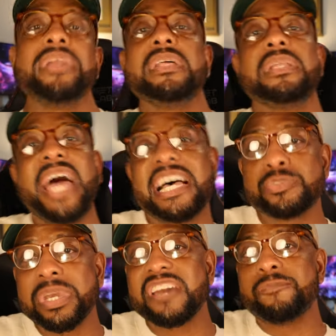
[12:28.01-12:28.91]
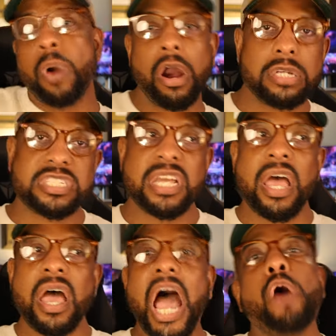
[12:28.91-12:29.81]
in the last week of March,
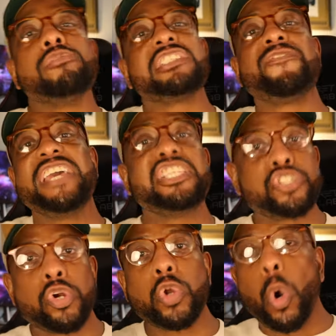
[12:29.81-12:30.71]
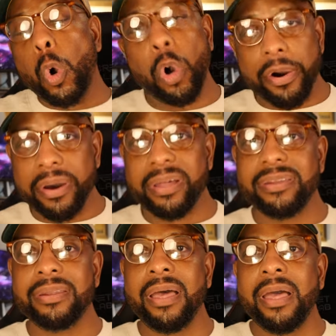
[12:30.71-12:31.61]
I was featured
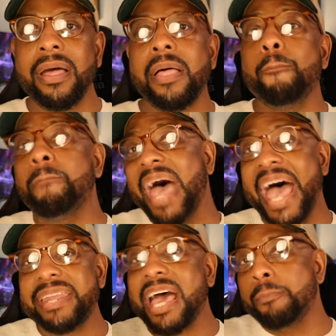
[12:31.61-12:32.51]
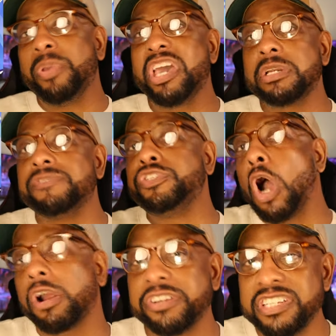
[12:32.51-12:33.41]
on Matt at Beard of
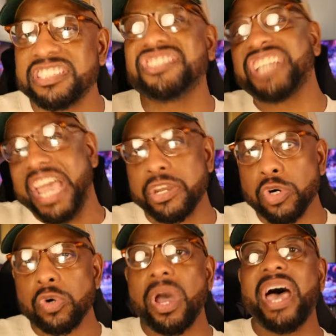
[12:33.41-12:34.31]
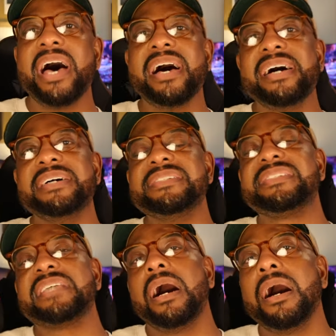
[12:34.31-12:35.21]
Darkness channel
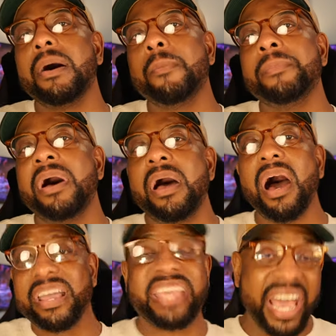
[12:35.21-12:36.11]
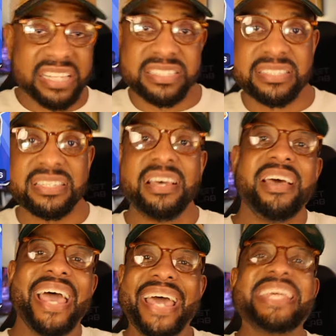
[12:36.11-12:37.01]
as a guest,
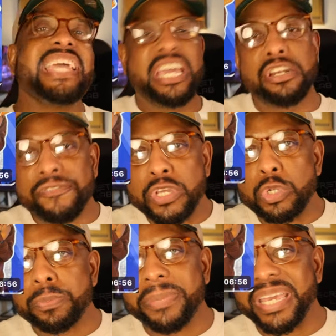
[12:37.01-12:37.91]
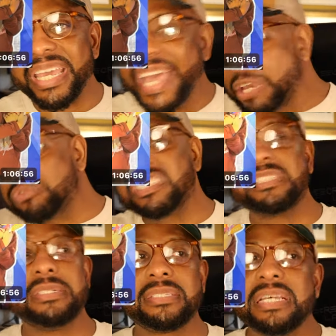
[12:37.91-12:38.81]
and he interviewed me, and it was
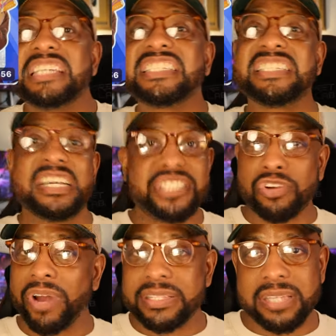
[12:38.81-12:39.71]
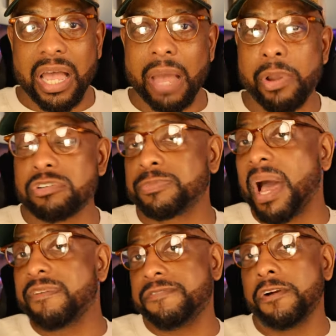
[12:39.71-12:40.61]
just such a great time. It was
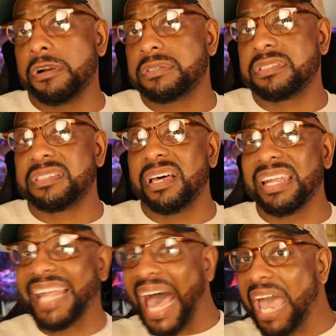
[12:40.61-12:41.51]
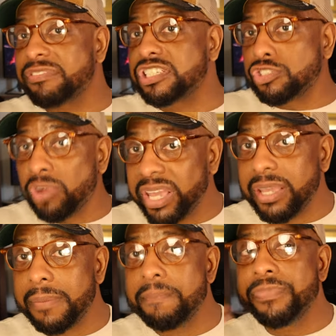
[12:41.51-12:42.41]
my first live
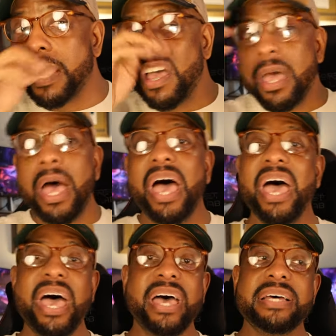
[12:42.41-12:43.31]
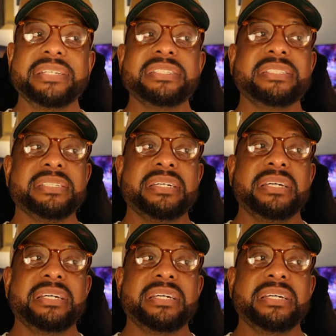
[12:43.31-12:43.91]
stream, and